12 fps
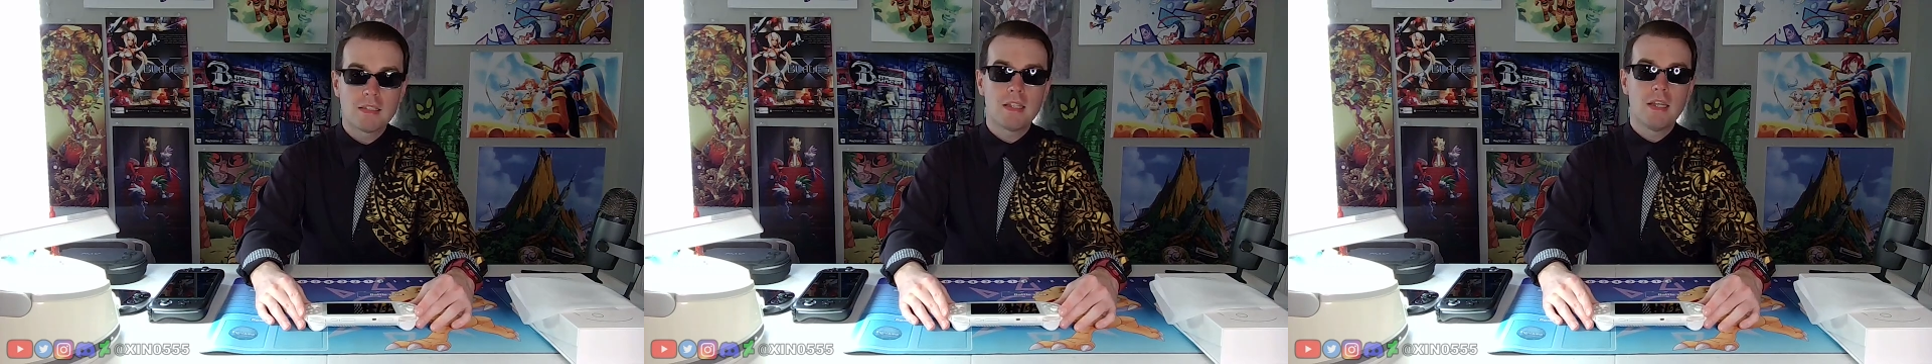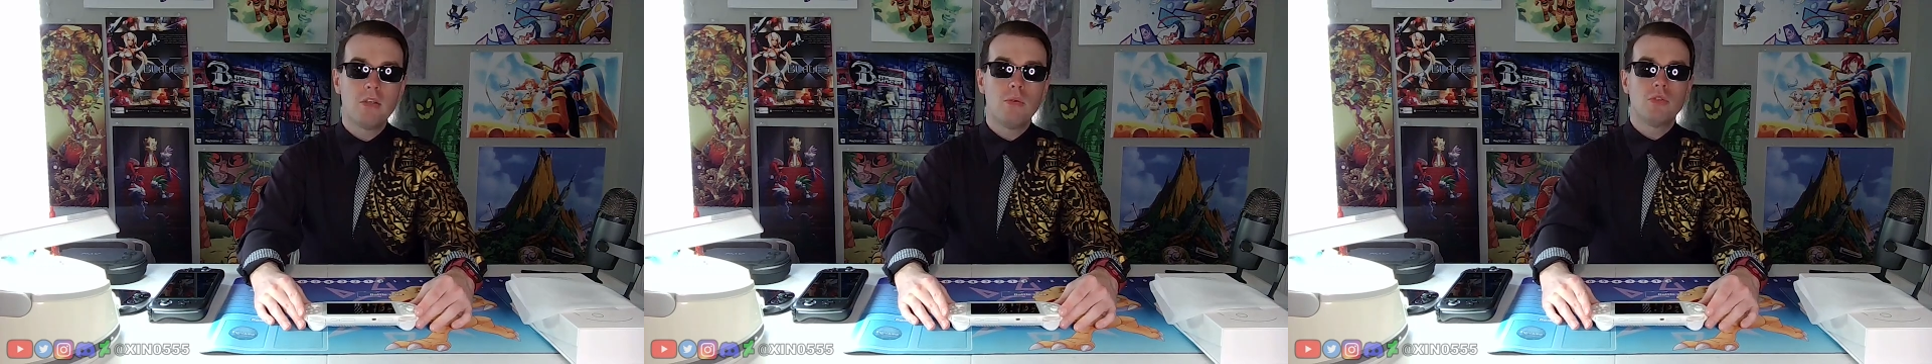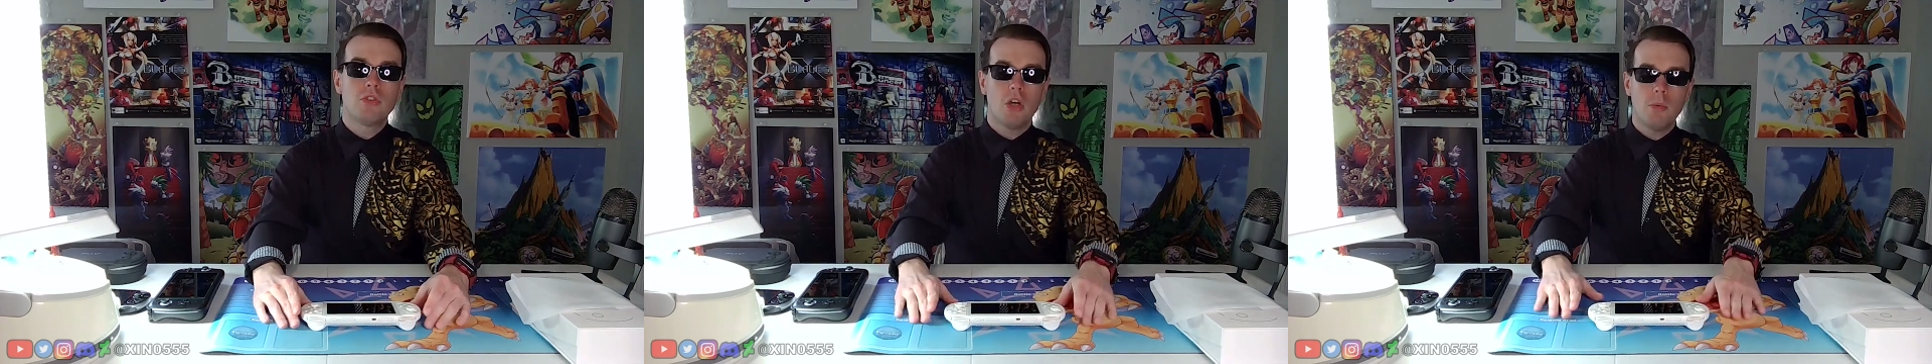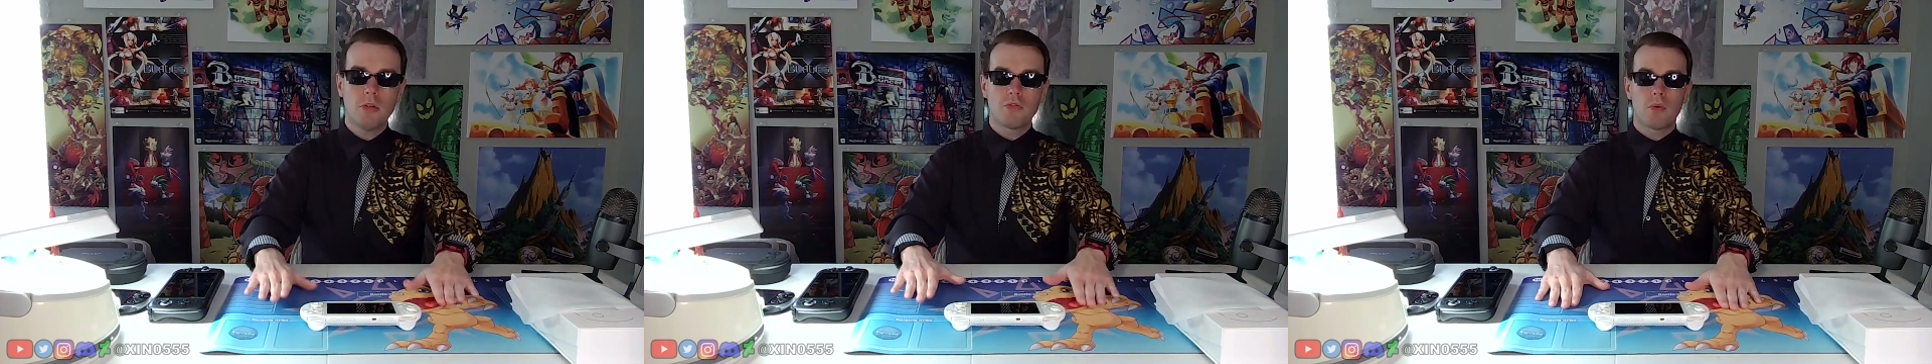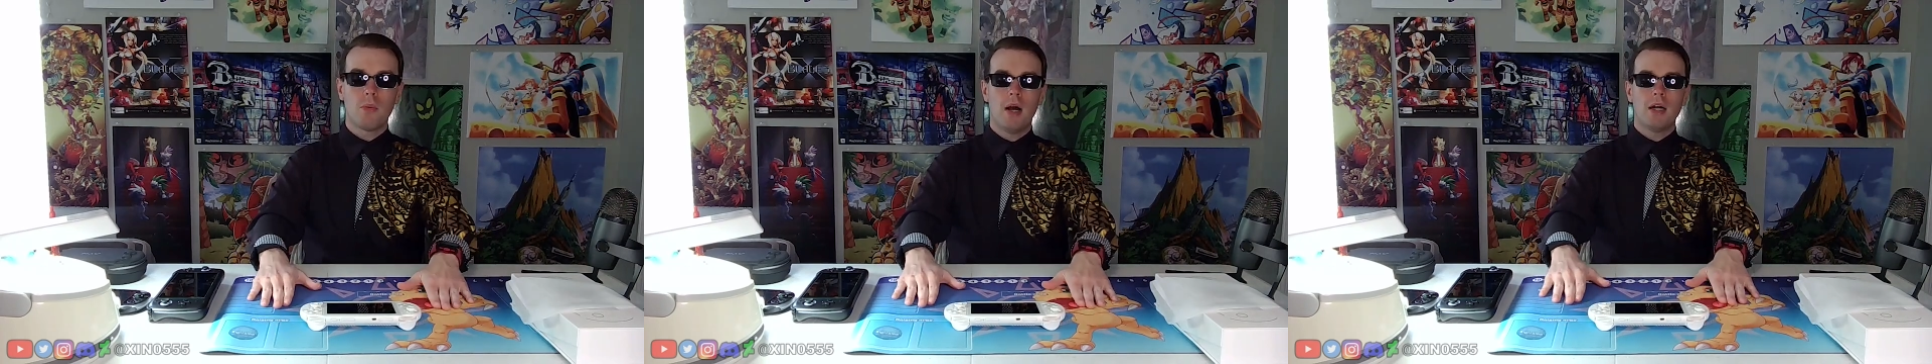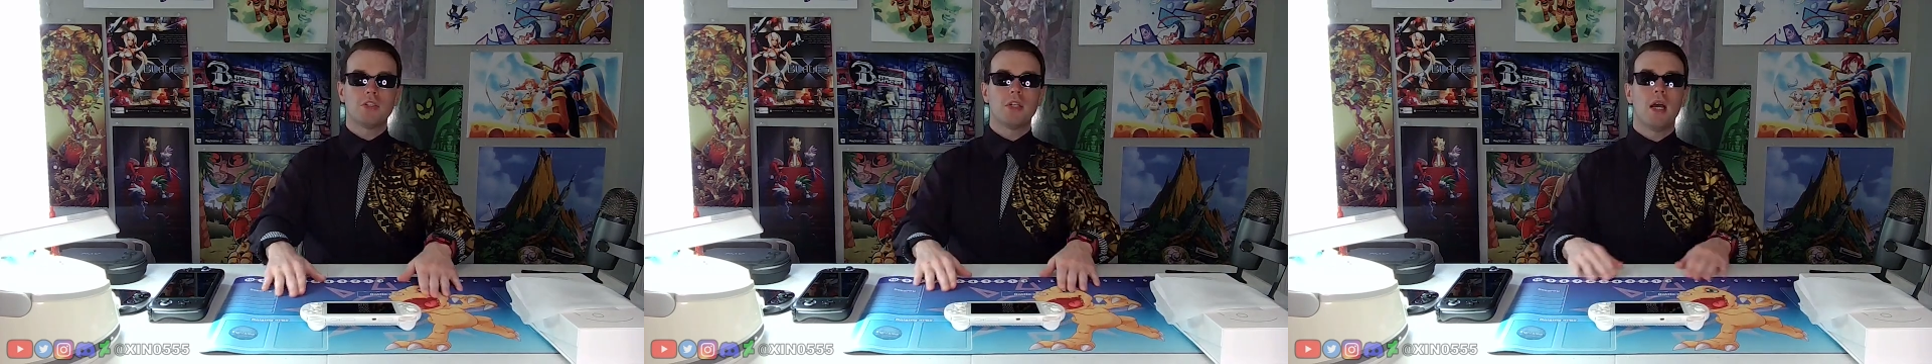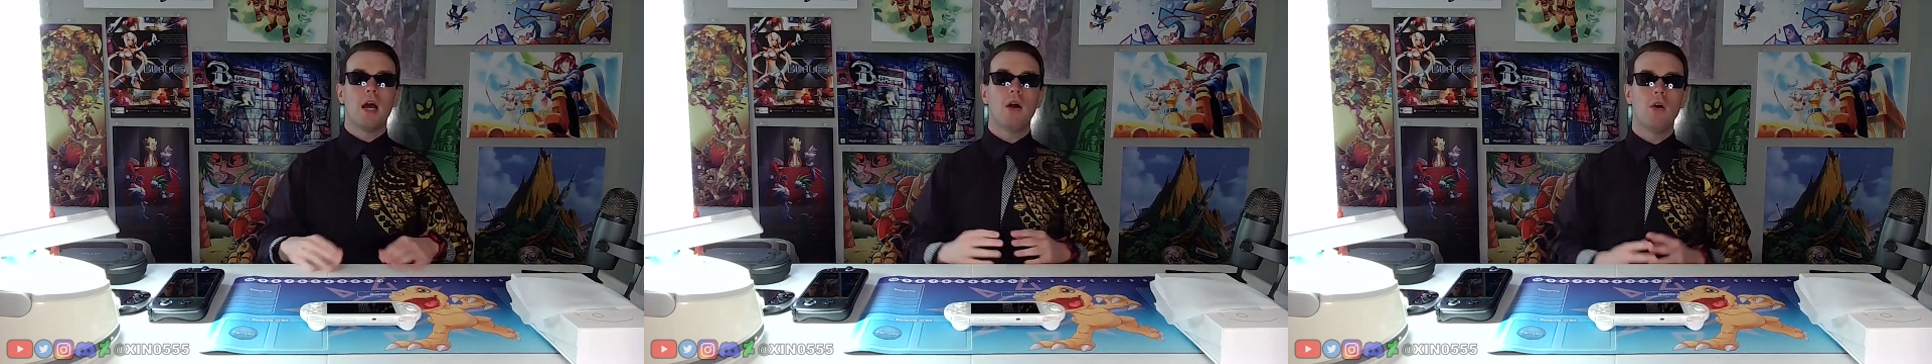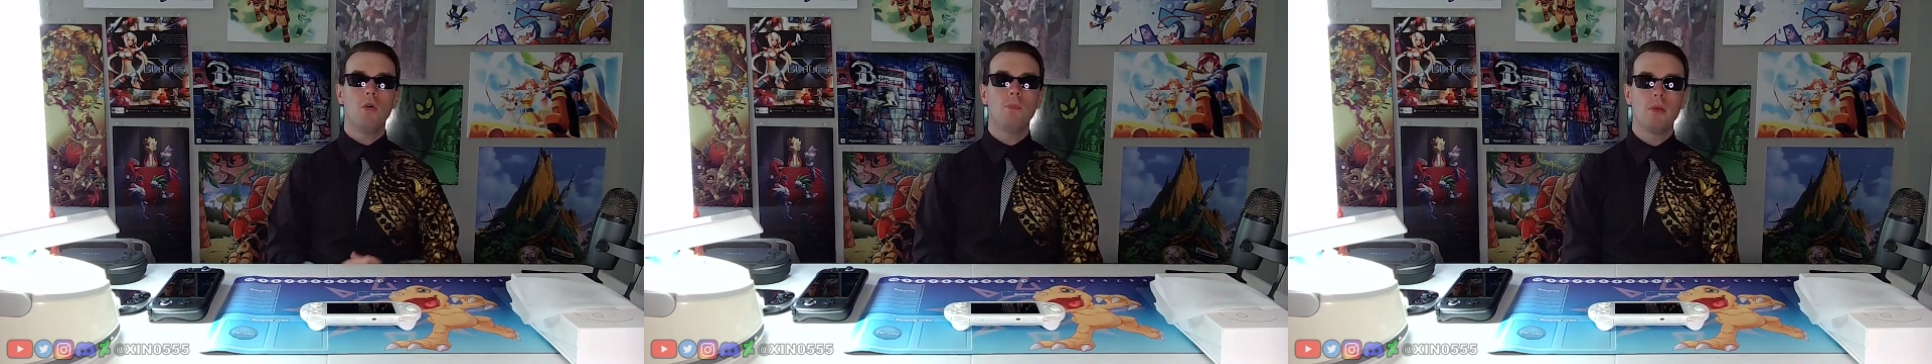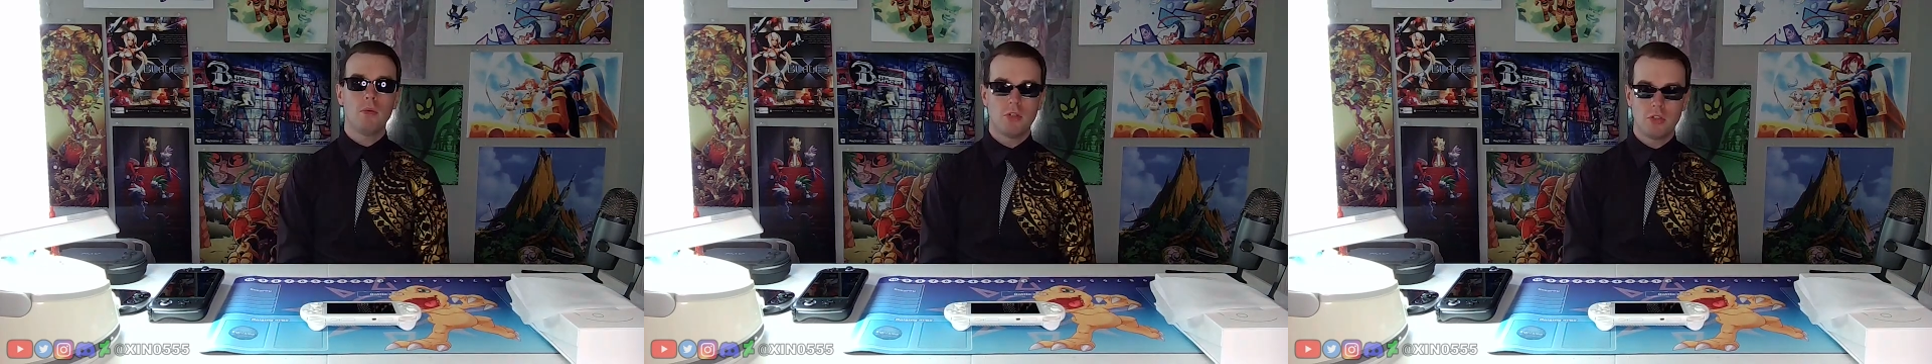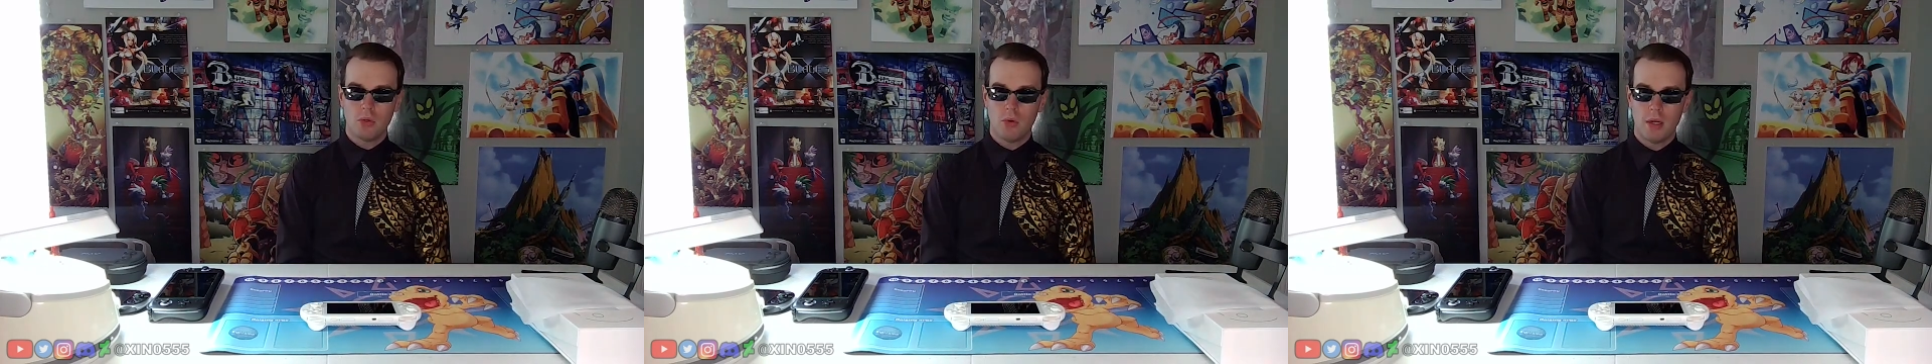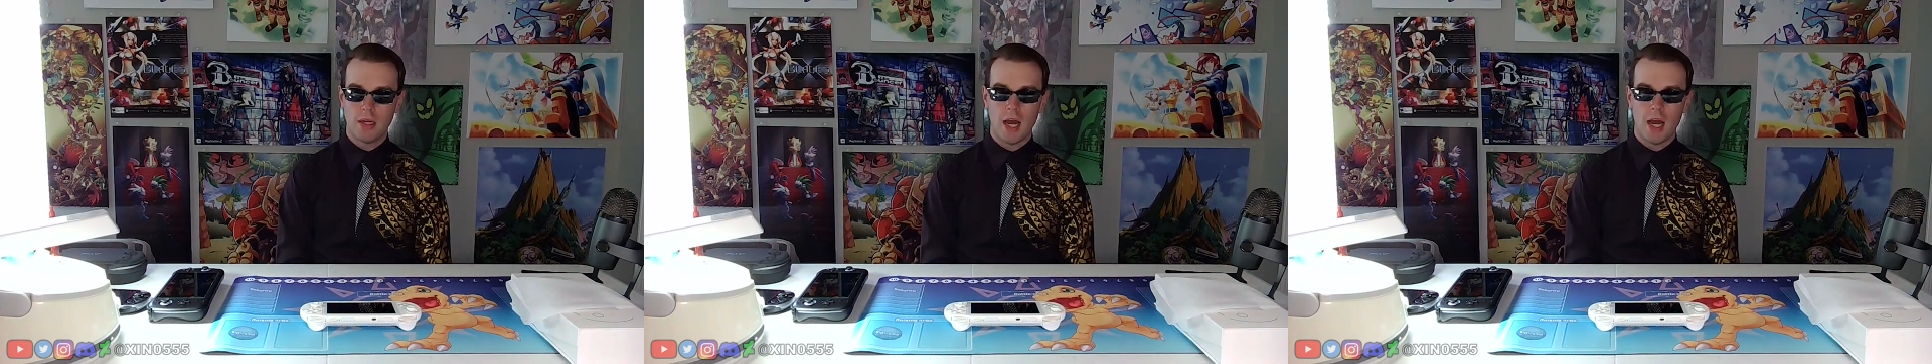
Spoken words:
thank you so much for watching. I hope you enjoyed.